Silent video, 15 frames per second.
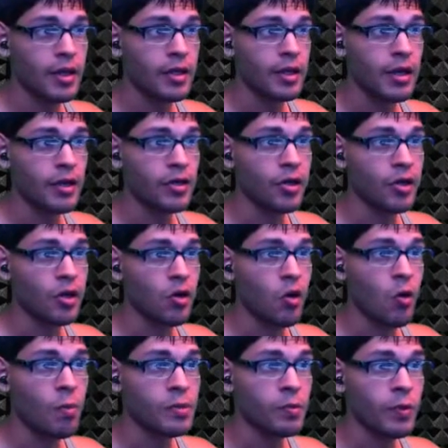Now you're going to
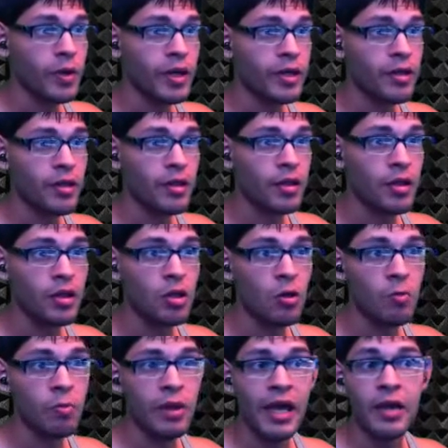open with
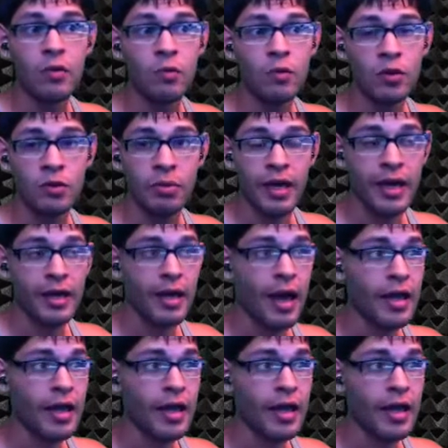Notepad or WordPad.